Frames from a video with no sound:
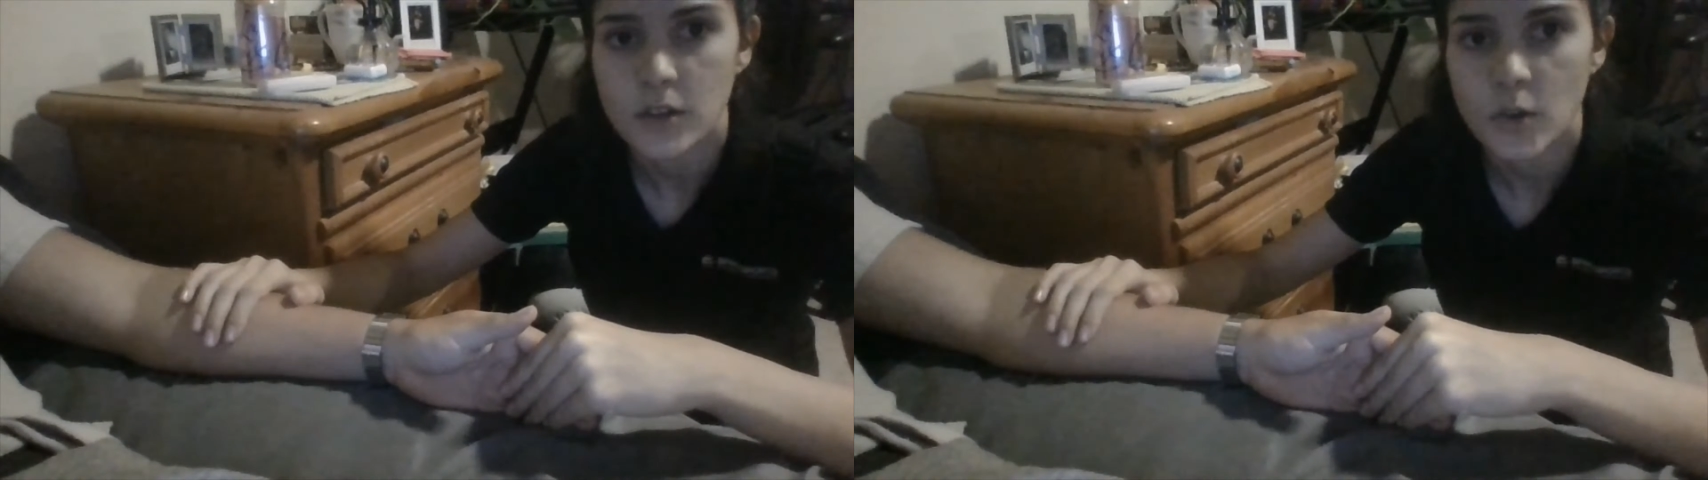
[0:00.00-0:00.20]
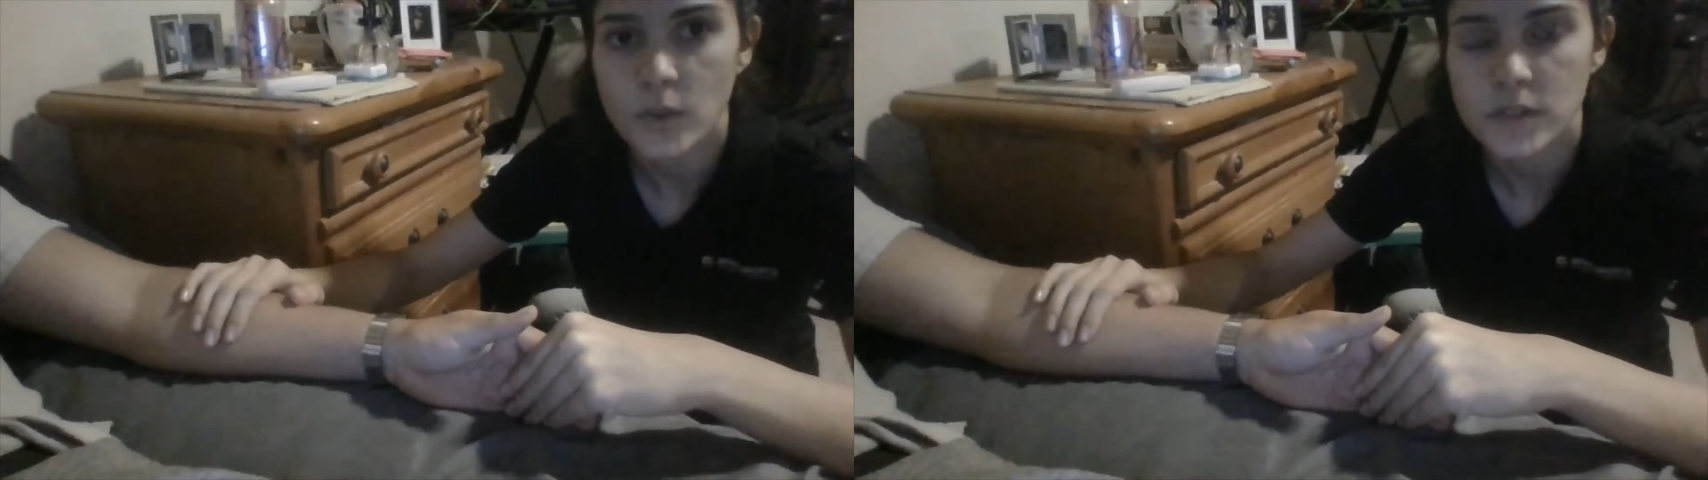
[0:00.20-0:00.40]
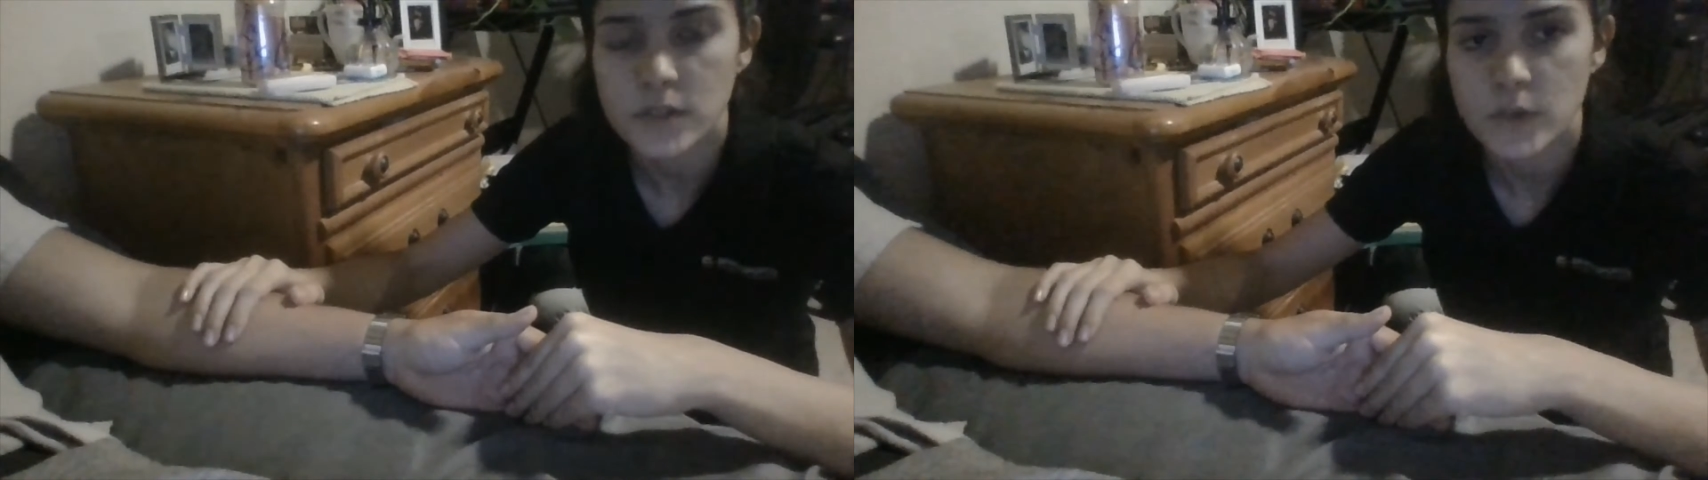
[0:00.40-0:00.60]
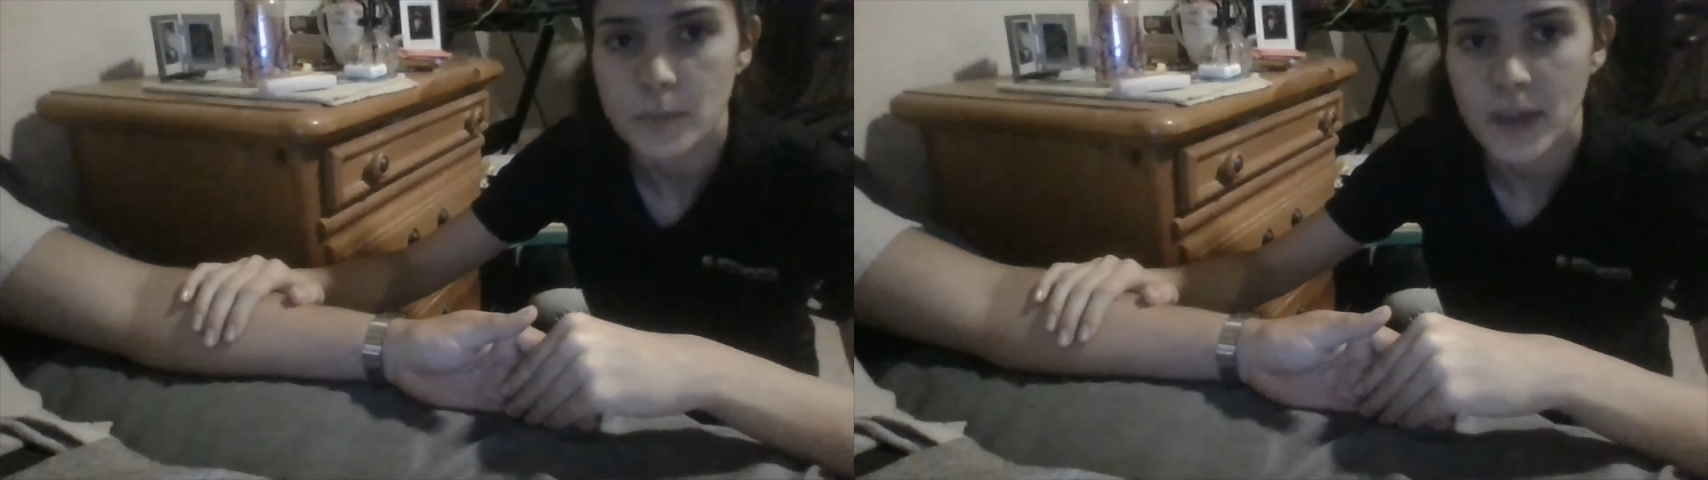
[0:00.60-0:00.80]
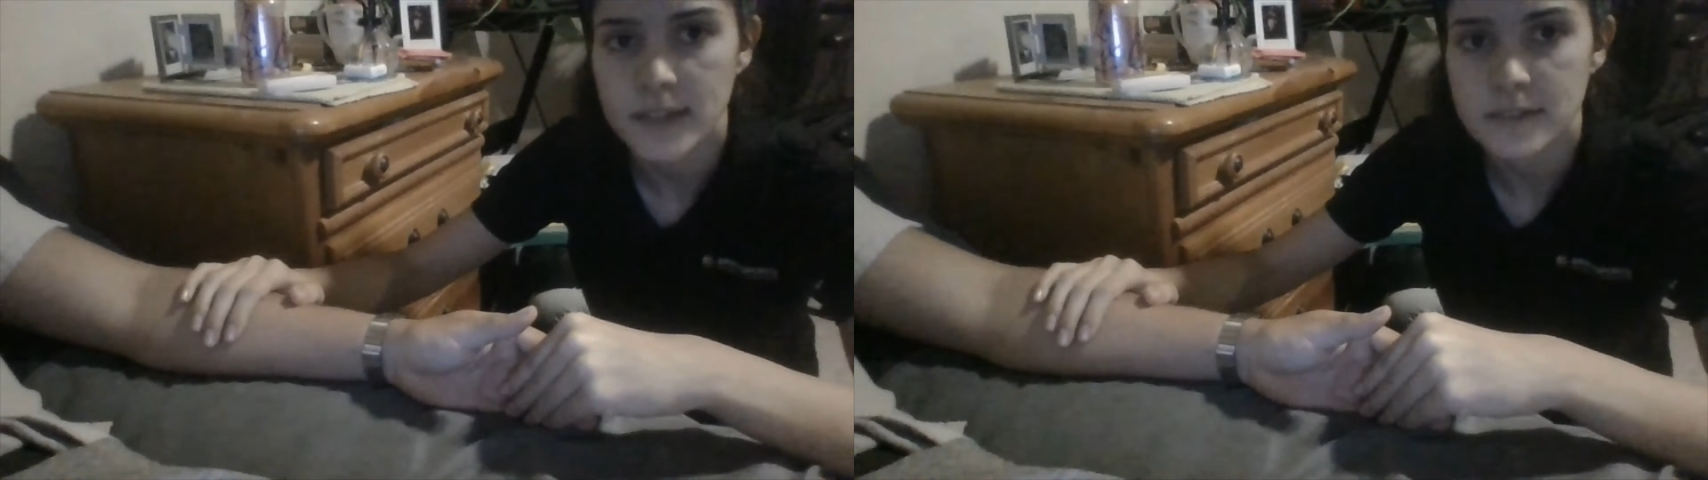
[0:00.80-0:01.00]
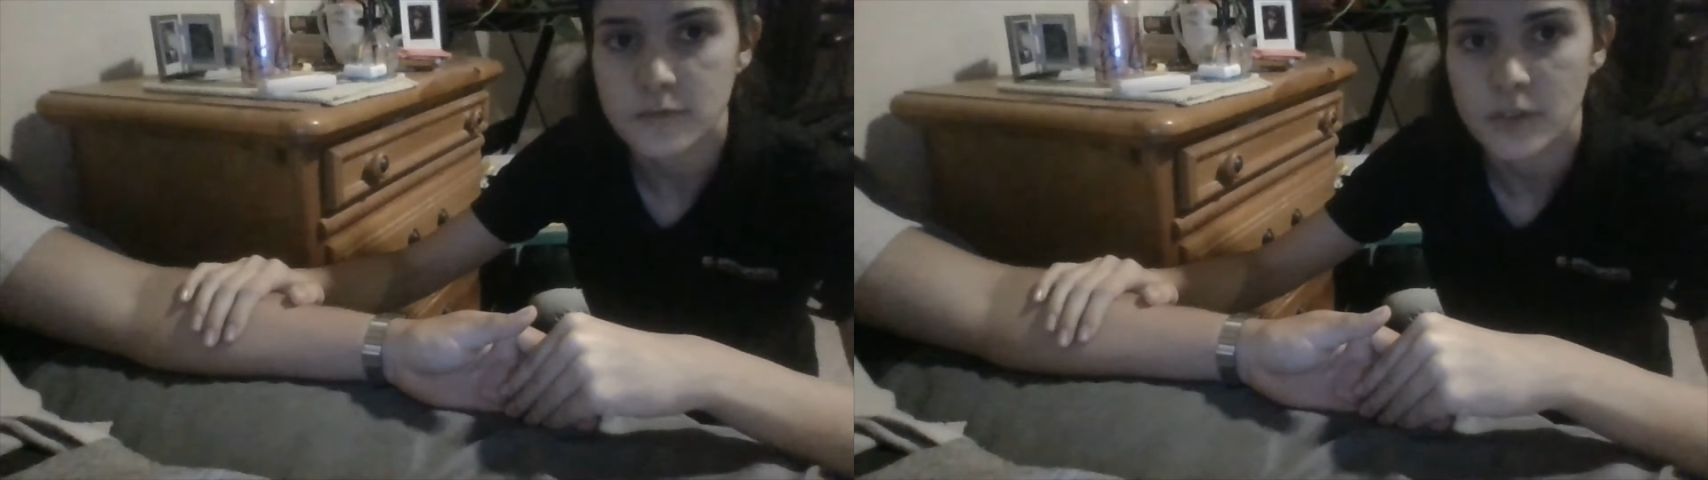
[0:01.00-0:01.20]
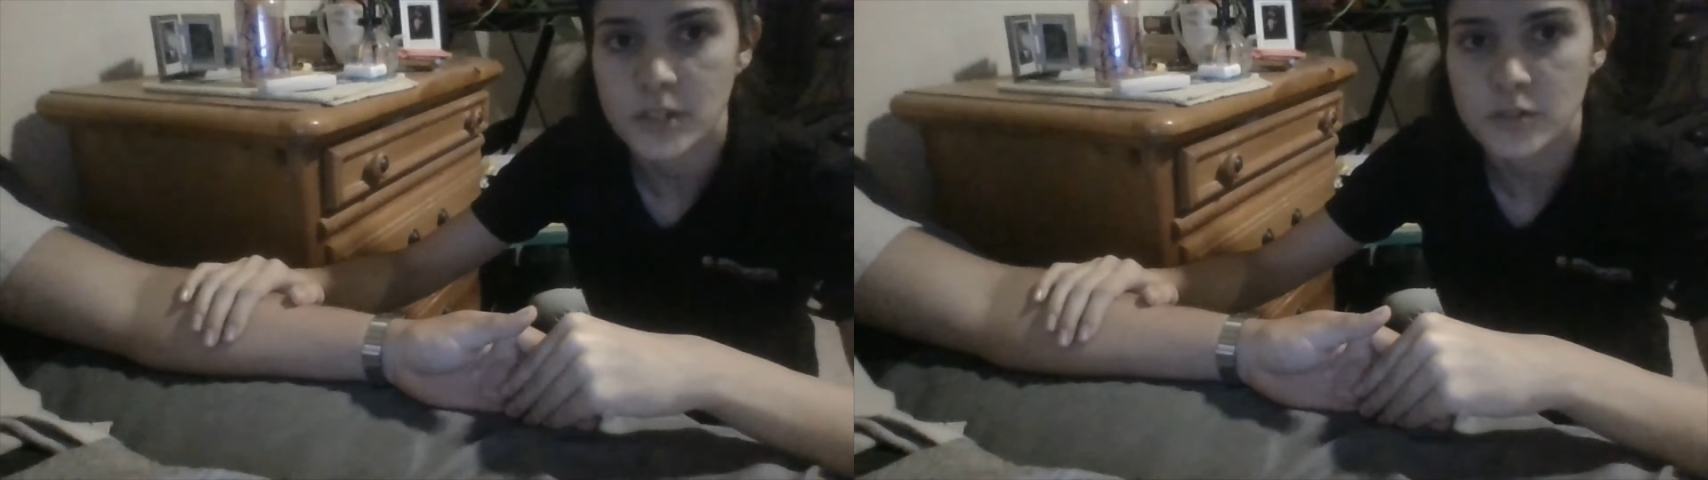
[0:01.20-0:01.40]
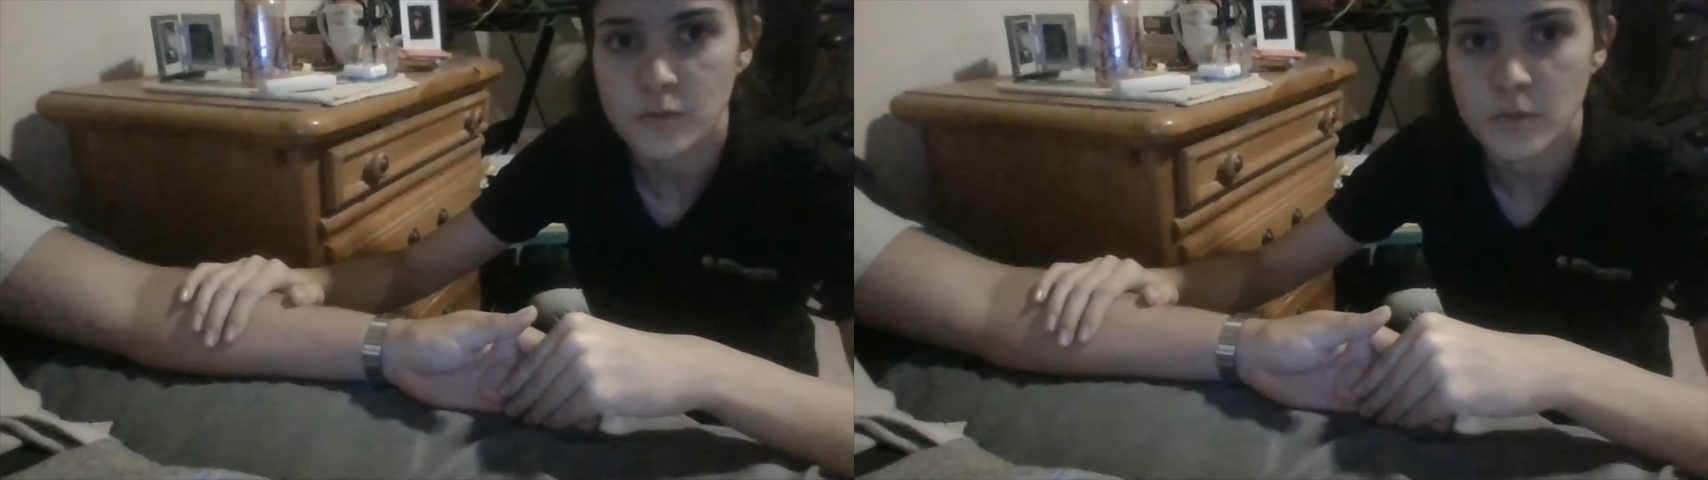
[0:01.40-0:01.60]
go into a passive
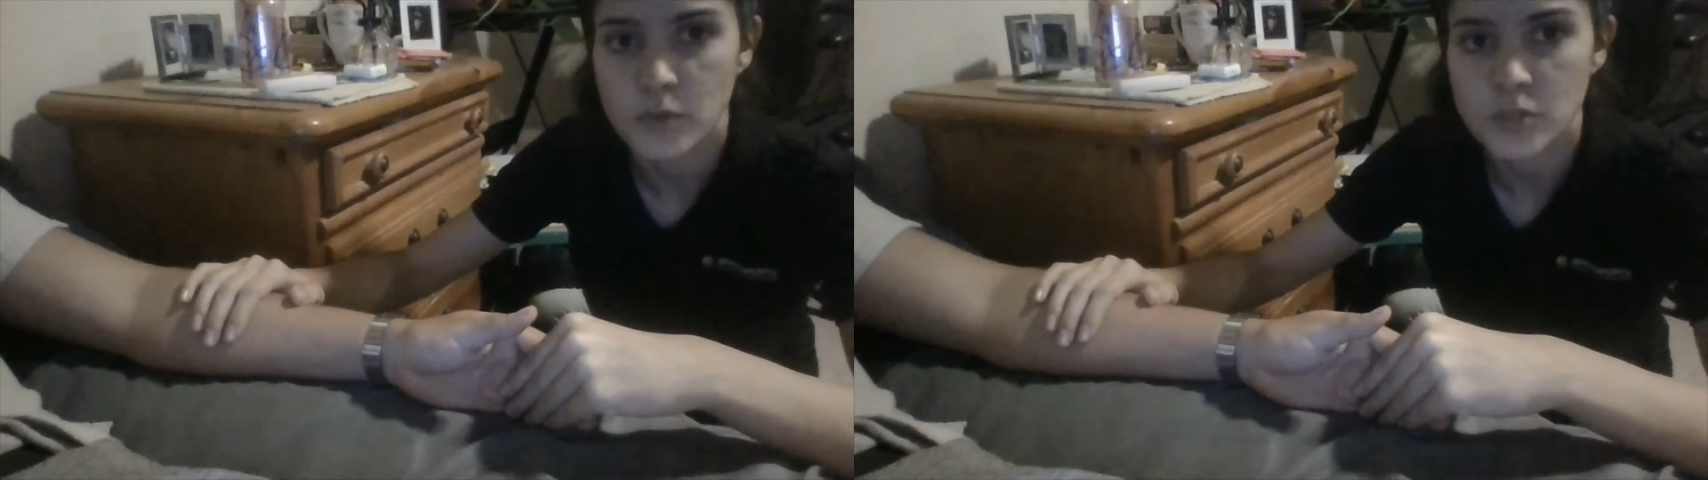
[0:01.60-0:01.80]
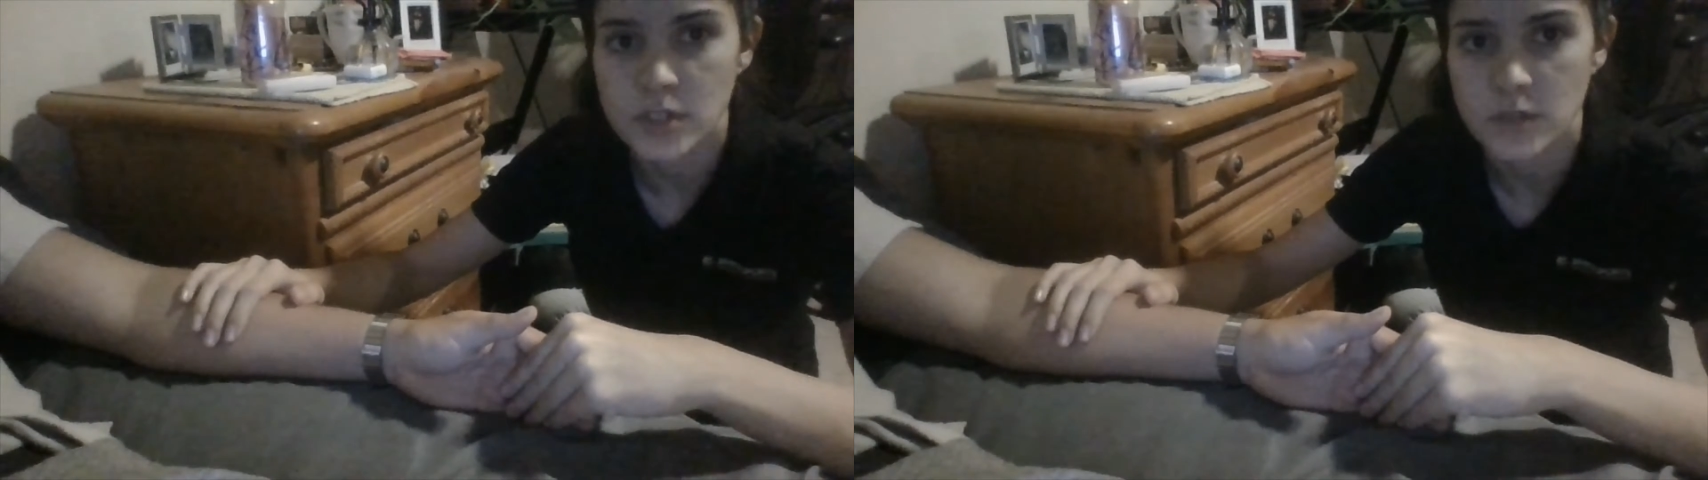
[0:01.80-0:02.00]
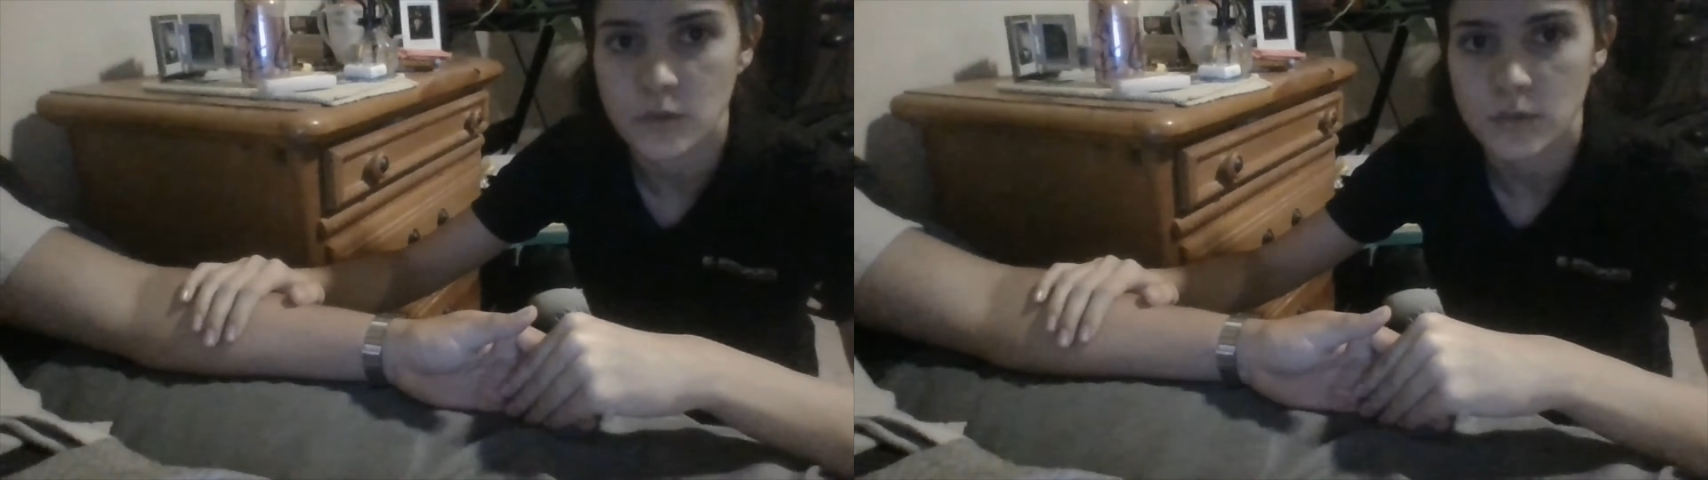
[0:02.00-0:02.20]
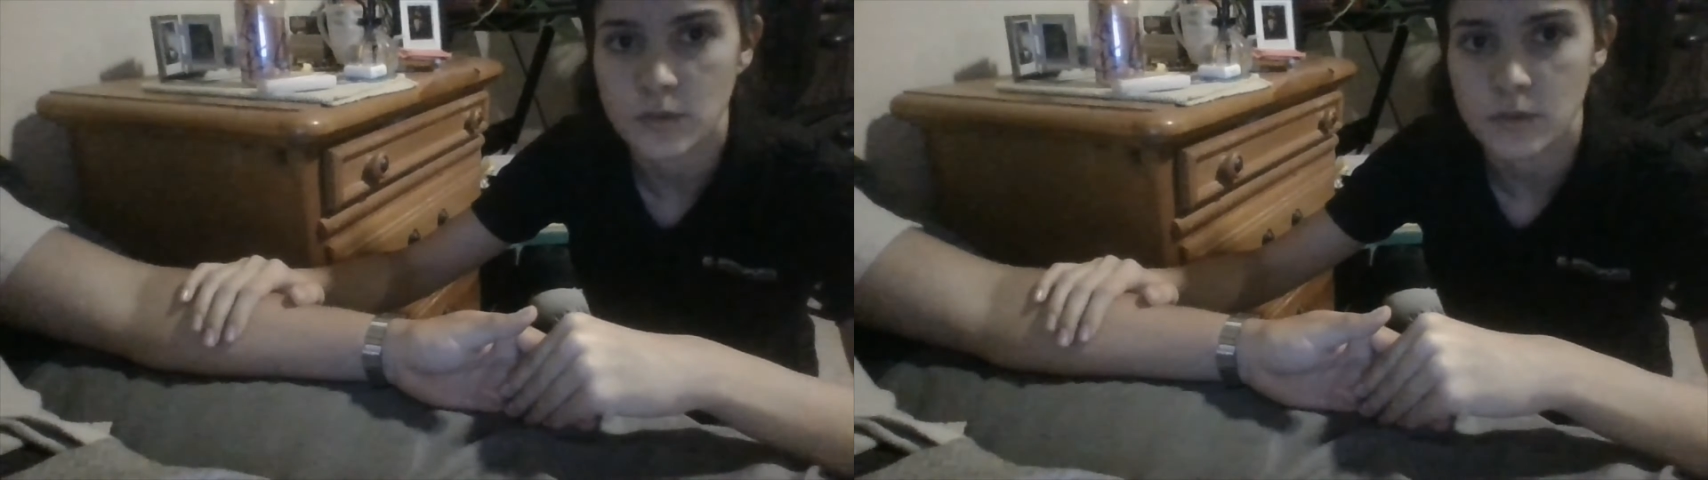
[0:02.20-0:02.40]
range of motion